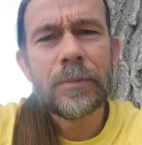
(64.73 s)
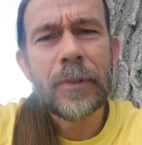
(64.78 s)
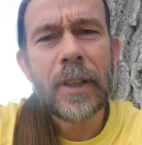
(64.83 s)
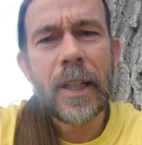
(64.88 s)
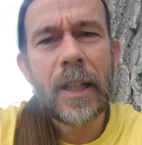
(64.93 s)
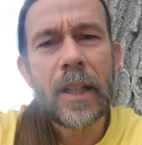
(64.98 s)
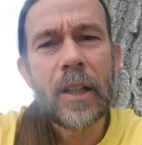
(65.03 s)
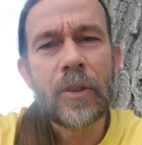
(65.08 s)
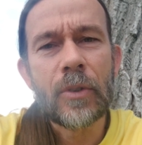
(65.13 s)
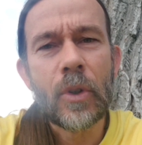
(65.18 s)

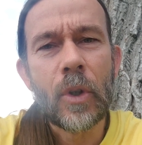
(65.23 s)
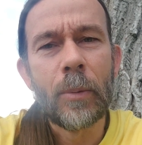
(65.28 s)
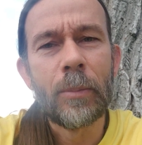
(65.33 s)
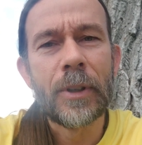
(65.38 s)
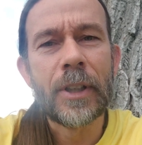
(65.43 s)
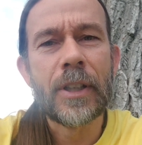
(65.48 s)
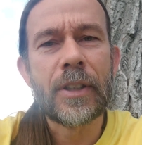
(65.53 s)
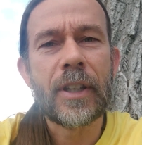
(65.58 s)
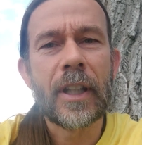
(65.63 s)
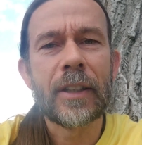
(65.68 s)
Now,
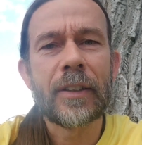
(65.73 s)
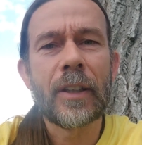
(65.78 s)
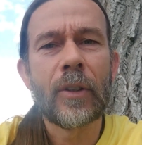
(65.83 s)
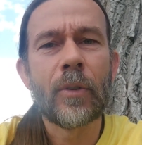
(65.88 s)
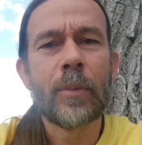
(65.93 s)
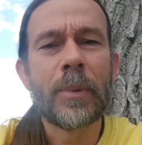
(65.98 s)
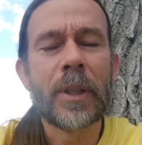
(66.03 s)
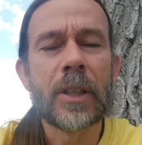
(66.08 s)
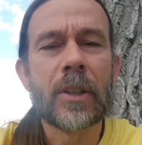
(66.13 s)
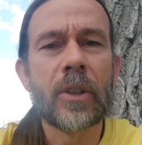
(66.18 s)
normally you'd think
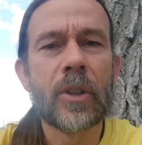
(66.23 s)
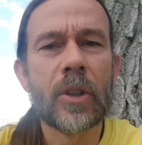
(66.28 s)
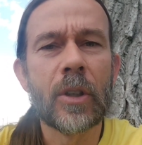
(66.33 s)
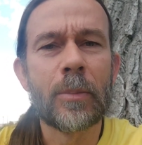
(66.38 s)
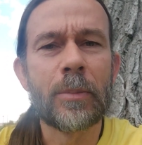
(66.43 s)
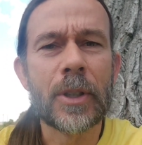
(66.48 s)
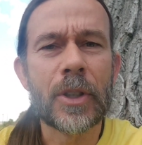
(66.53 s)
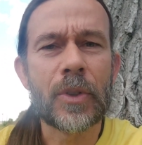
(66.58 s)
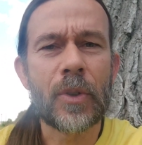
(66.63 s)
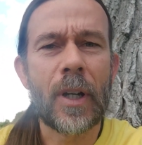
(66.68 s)
that would be
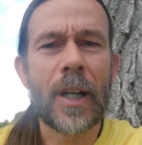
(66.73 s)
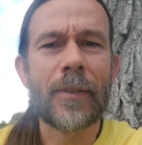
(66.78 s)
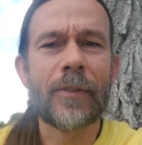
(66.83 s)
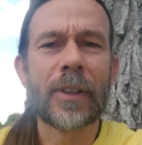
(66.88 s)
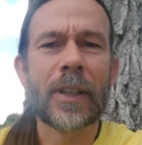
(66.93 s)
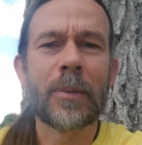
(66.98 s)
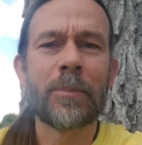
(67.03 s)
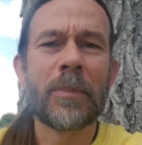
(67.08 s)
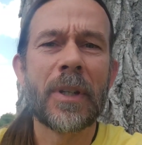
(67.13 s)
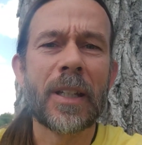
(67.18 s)
good, but
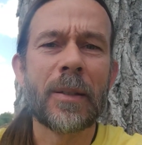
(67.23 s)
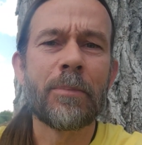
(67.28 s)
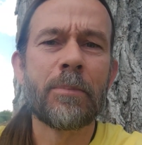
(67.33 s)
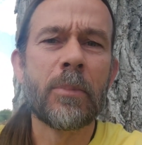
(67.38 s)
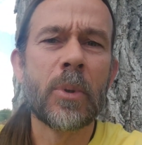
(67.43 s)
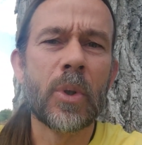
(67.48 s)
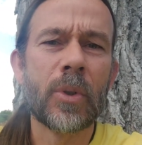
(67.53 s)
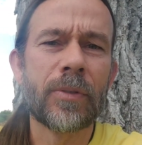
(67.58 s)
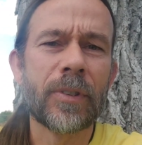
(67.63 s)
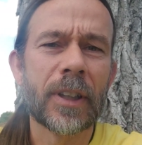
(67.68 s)
traveling meant
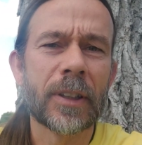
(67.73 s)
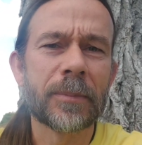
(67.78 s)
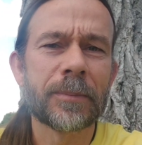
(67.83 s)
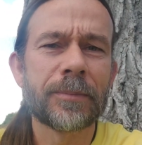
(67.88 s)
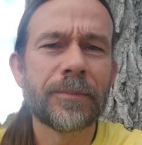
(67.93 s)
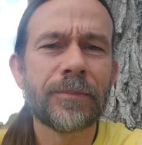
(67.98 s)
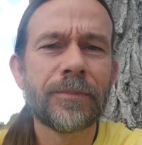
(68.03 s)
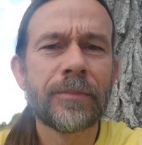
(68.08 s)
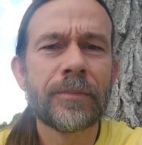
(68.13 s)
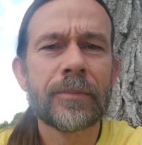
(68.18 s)
moving.
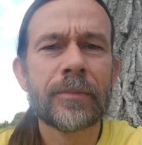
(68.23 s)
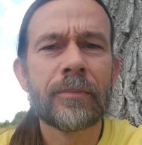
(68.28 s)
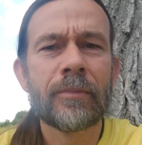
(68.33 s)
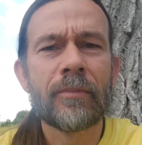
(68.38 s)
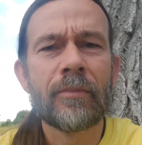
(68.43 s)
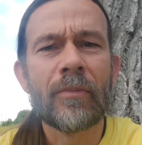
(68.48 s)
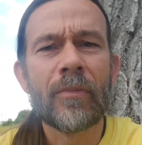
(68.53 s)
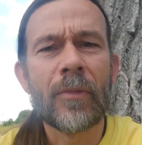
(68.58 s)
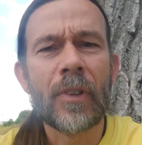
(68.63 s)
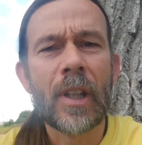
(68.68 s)

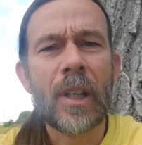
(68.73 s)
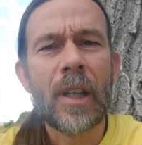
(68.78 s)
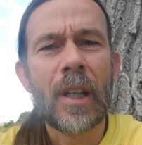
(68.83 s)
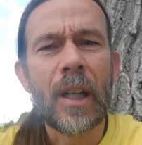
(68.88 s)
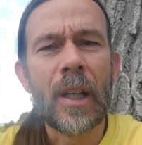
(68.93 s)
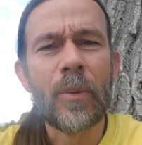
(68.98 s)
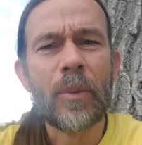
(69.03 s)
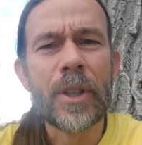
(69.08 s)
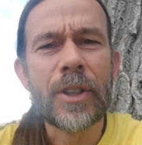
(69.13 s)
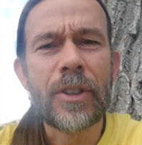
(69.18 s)

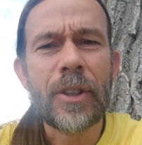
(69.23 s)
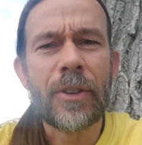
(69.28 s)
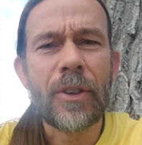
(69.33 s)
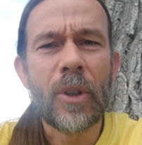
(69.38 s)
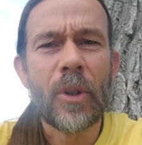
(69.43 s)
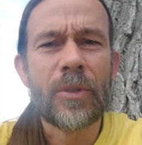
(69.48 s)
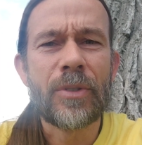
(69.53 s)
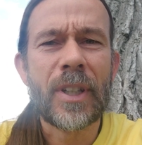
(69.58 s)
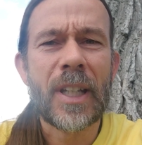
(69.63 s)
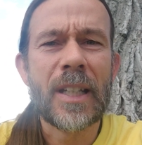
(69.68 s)
I went to
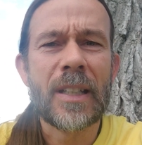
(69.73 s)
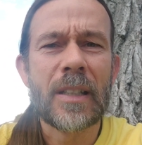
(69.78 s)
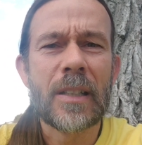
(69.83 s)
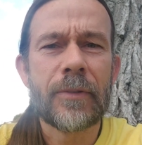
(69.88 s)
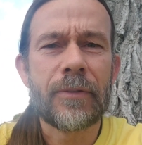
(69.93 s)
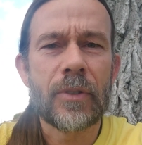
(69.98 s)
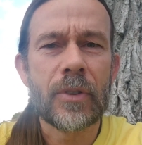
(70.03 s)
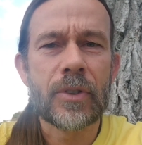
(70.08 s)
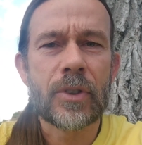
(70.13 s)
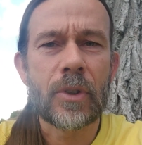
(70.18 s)
13
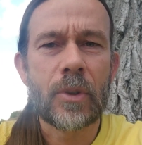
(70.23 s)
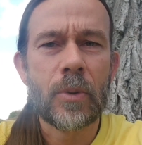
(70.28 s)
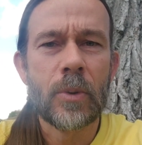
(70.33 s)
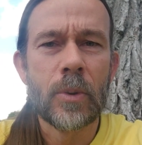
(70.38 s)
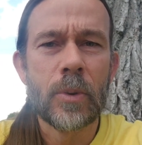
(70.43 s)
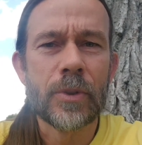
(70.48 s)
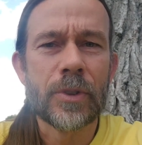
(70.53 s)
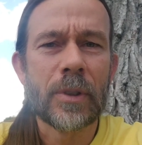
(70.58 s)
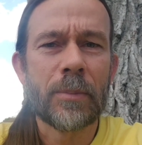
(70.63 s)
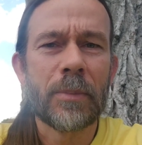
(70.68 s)
different
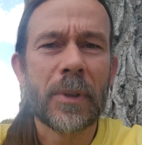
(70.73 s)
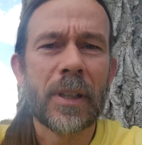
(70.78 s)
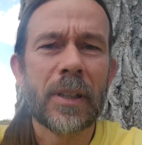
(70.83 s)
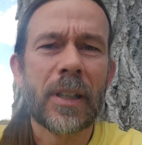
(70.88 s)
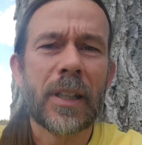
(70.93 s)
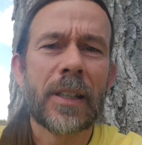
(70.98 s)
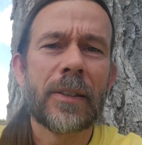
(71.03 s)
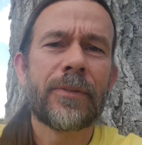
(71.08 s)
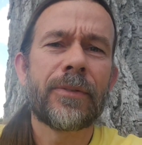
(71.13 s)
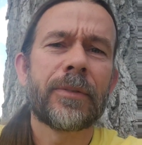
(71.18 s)
schools in my
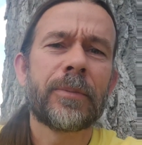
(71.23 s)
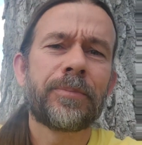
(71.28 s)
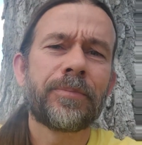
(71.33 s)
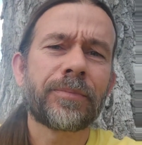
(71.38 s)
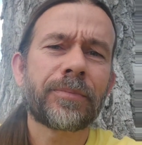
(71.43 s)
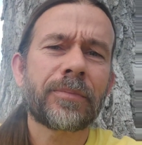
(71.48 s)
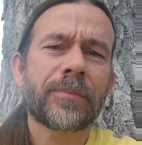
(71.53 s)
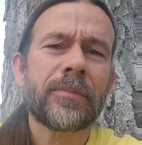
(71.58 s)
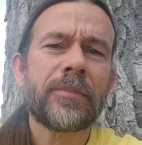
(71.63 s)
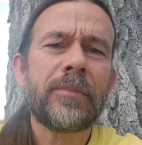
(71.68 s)
life.
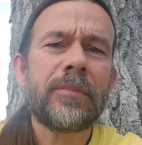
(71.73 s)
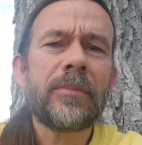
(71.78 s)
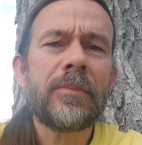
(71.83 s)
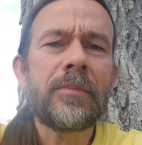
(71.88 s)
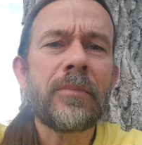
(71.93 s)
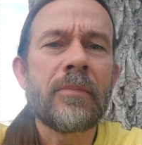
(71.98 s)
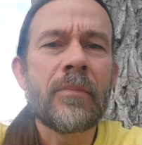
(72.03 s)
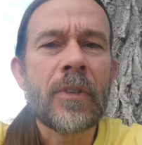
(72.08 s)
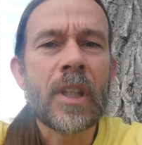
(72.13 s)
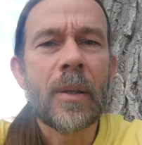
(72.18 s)

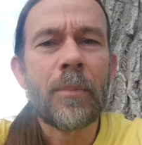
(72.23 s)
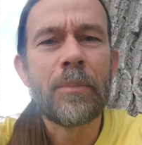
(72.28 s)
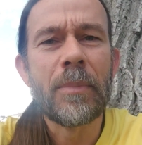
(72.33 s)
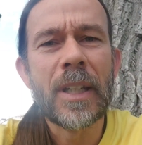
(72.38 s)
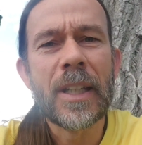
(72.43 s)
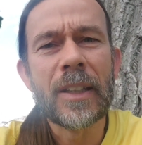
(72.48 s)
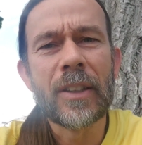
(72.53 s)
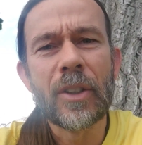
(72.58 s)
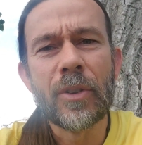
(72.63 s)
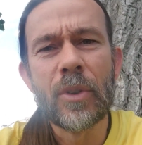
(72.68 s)

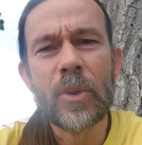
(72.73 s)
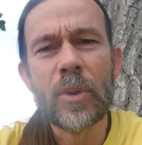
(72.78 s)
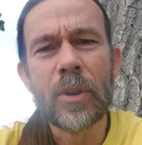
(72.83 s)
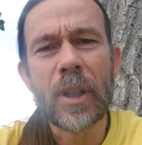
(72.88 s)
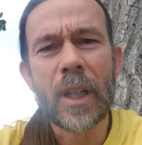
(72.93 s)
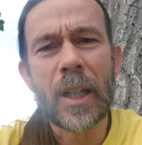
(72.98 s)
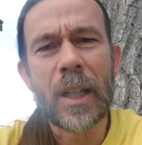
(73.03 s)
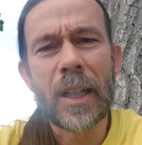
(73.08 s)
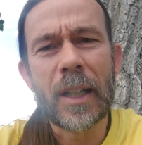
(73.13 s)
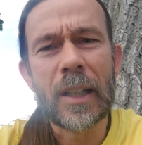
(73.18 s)
Being the new
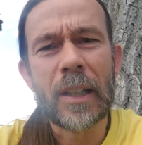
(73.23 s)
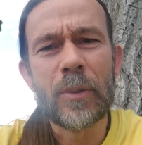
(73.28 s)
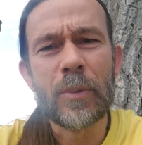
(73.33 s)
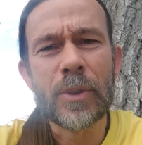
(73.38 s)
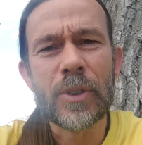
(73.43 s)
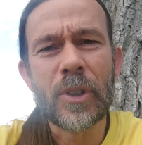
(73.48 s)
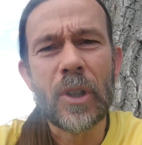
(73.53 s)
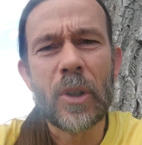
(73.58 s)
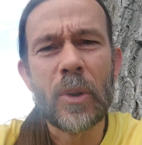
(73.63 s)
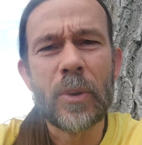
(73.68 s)
guy
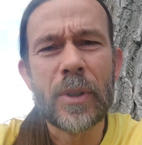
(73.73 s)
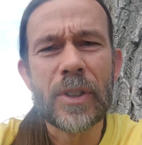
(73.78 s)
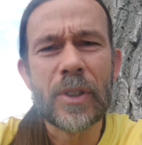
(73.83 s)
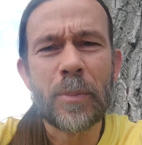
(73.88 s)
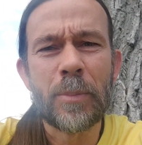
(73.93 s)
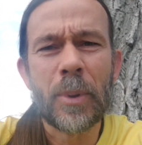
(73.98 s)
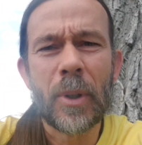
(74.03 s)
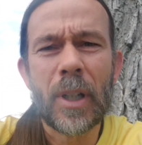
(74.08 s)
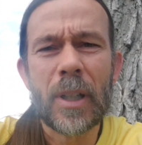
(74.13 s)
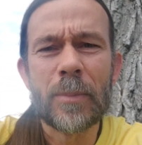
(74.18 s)
was always
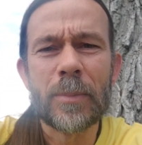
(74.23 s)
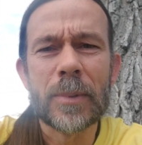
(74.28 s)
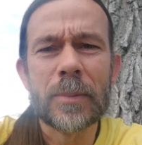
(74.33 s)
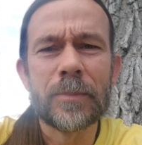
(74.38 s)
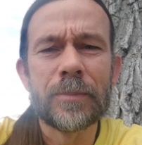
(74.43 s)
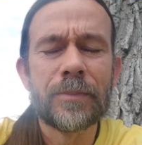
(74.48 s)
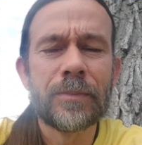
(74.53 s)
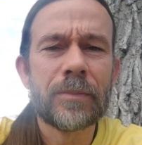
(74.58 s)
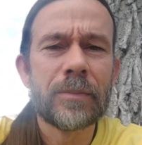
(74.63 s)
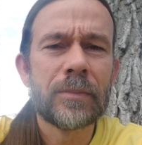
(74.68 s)
a
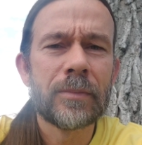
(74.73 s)
problem.